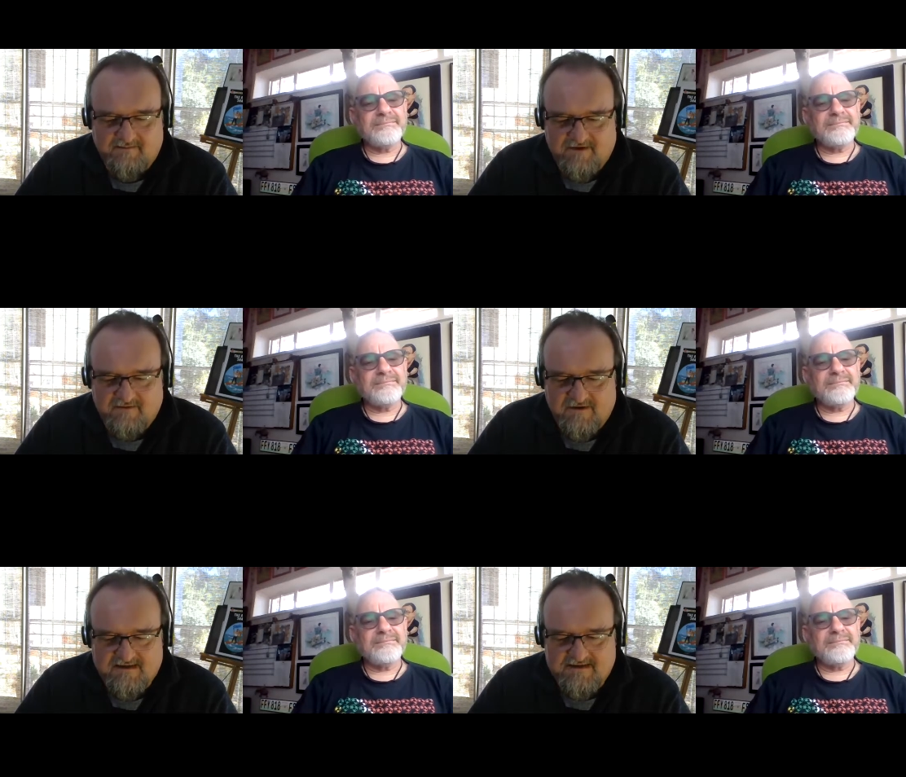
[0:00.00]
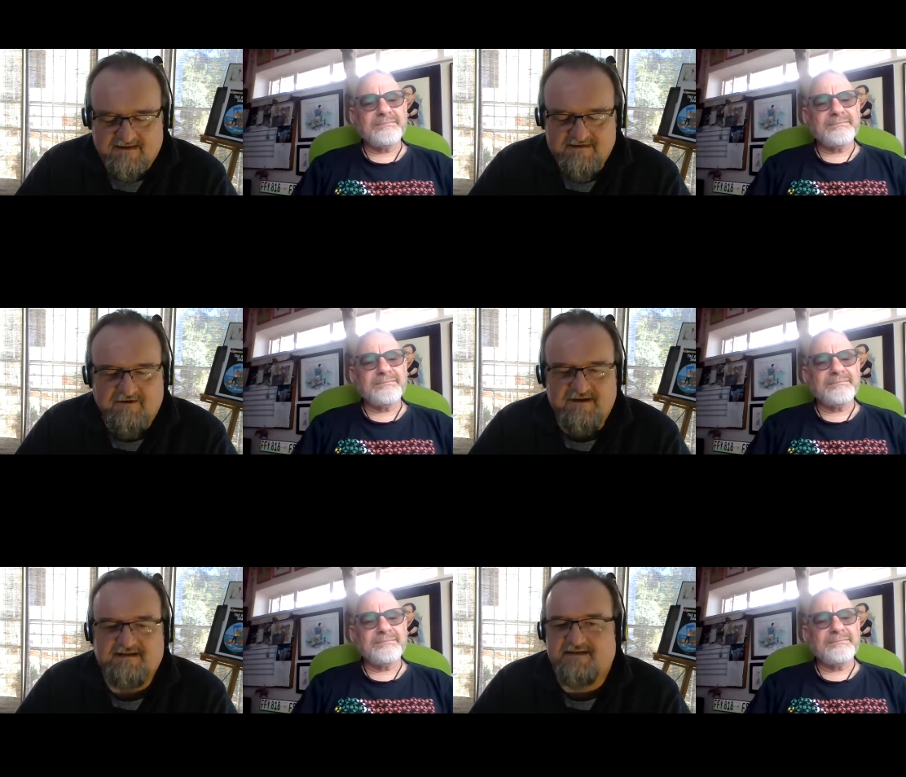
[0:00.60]
Speaker 1: Bill Watterson is a
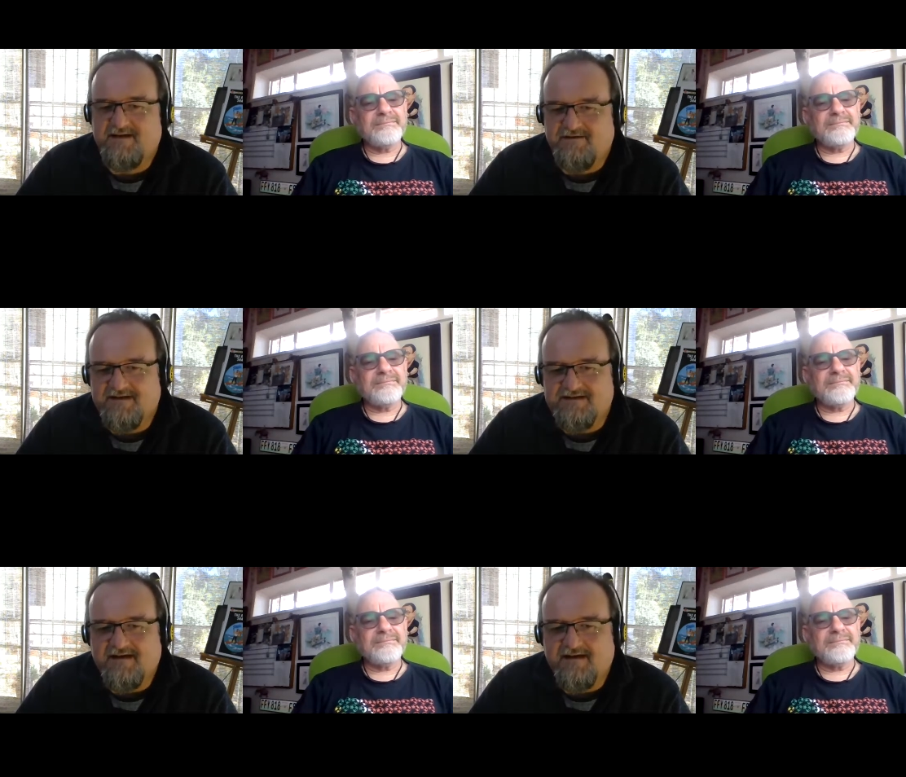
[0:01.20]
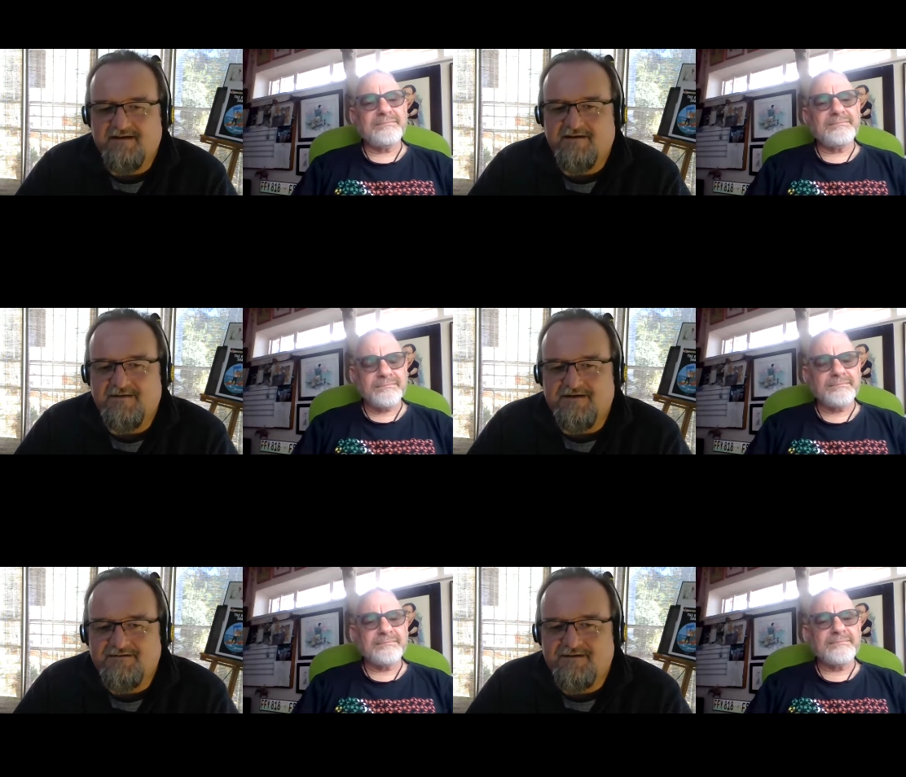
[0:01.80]
very serious guy. I
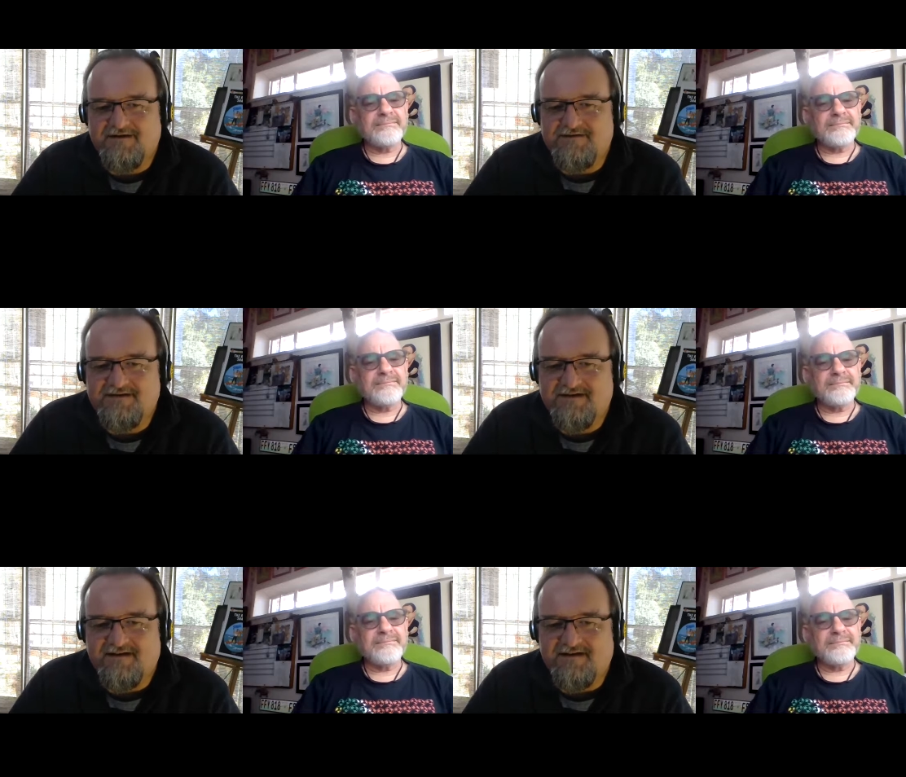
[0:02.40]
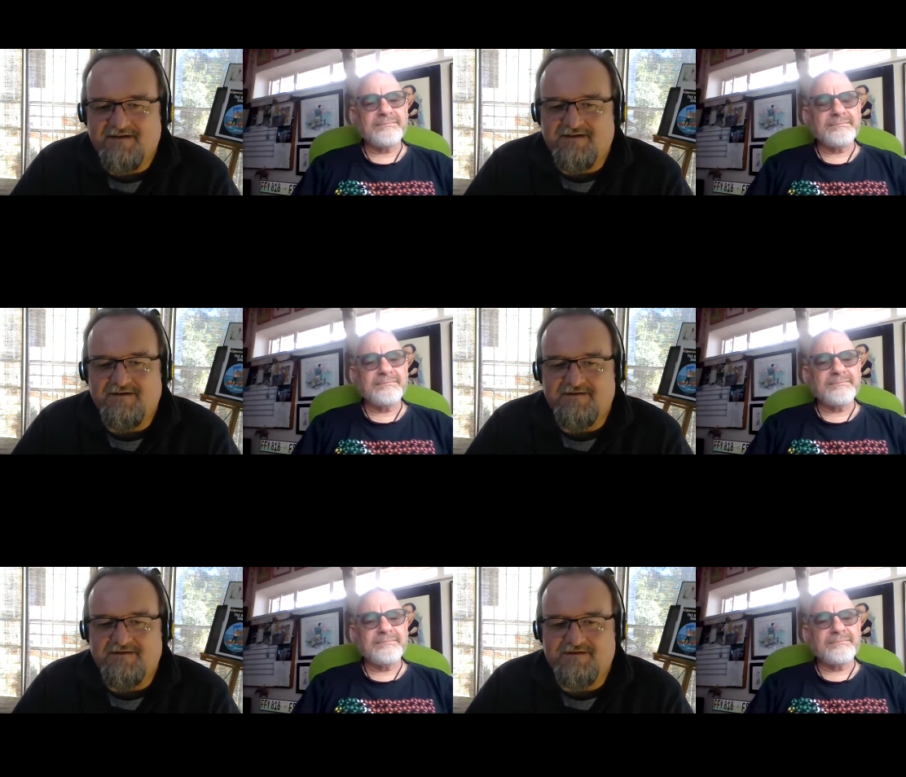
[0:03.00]
mean, it's mm. quite interesting, and the,
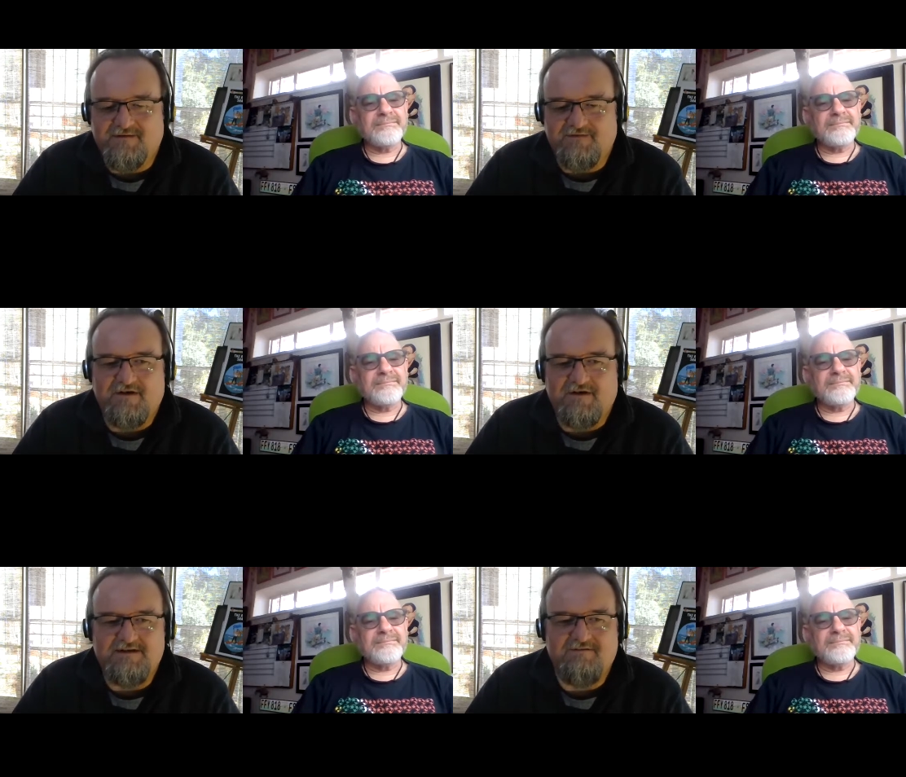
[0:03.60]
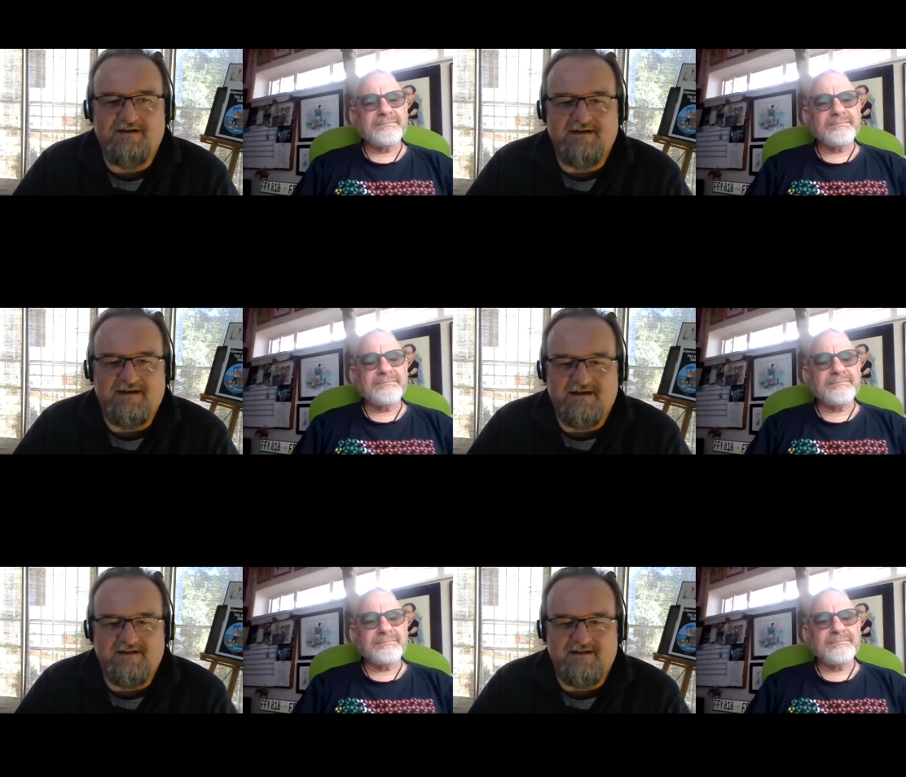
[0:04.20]
the sort of philosophy and,
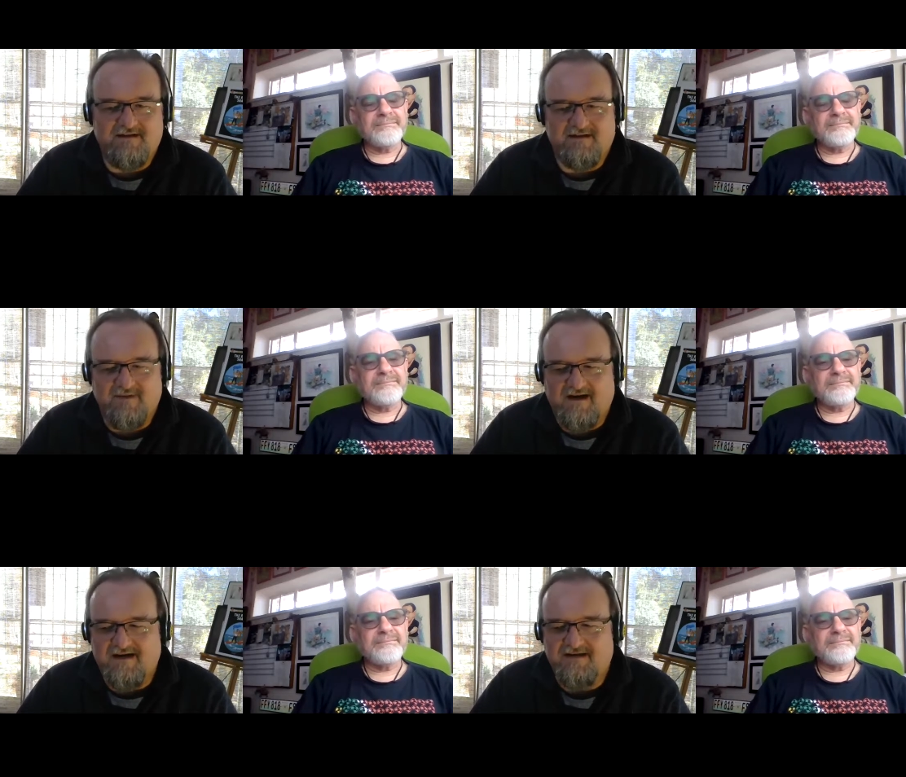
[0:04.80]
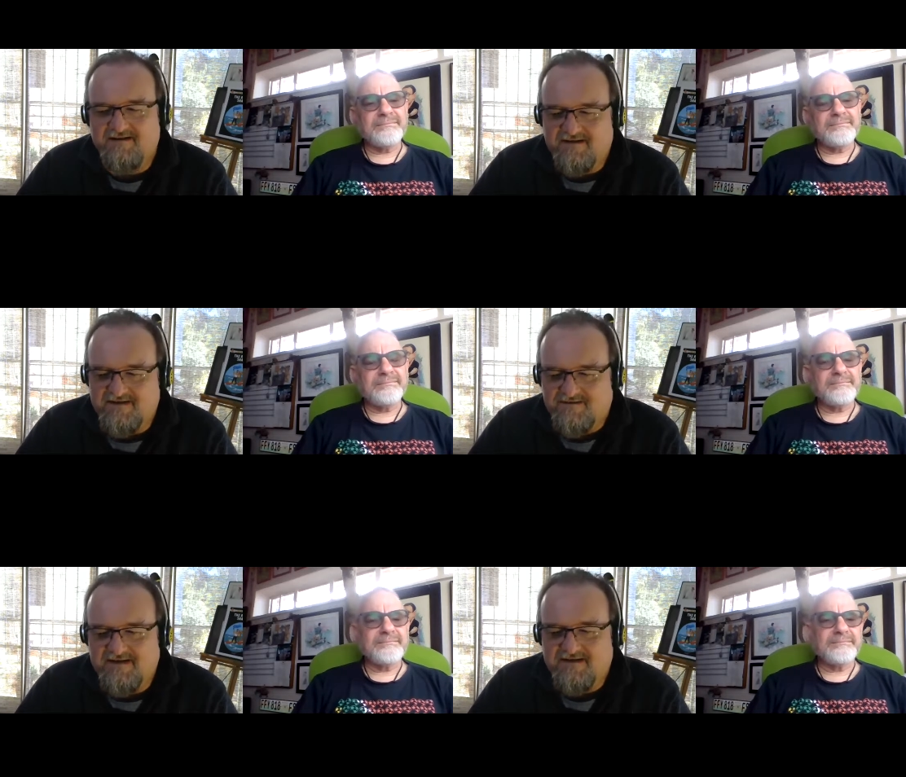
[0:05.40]
and, and behind it, and his
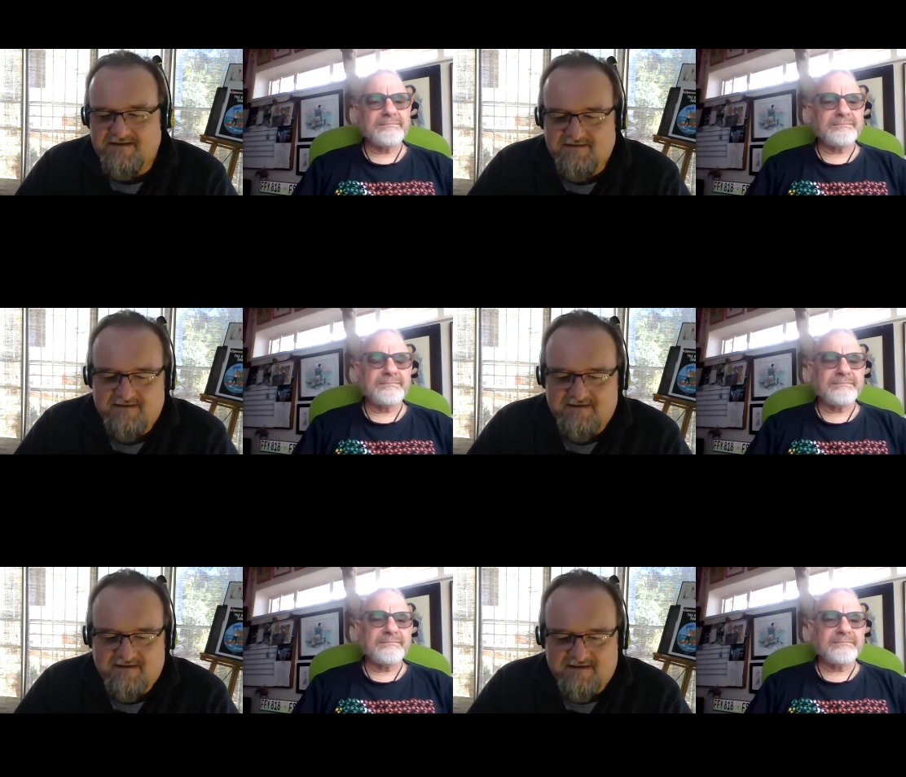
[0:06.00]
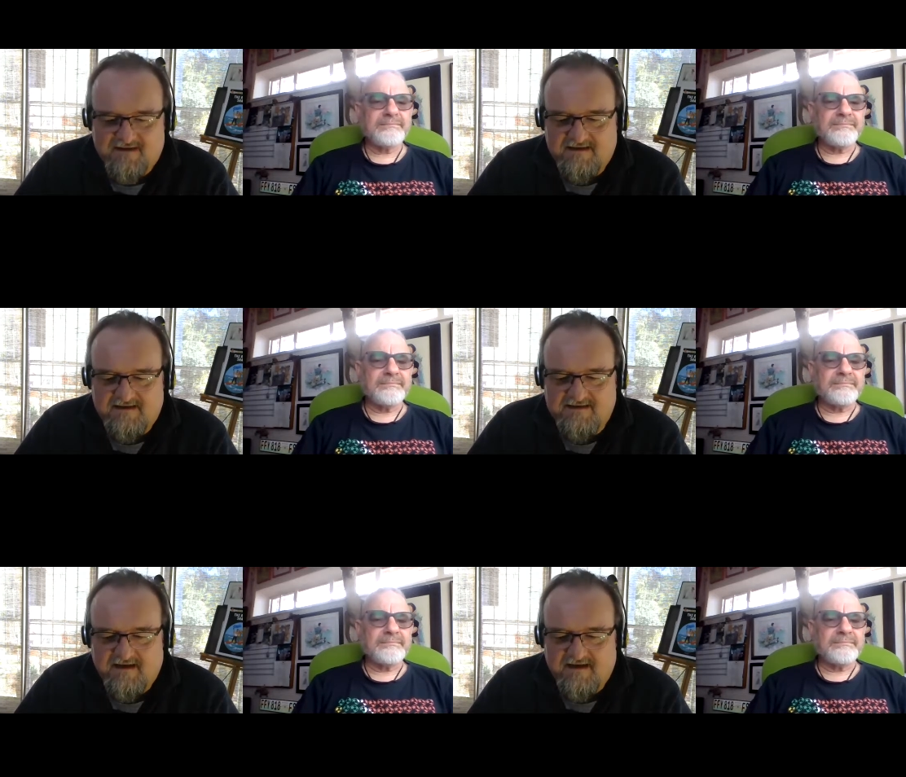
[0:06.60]
writings on it, and, and his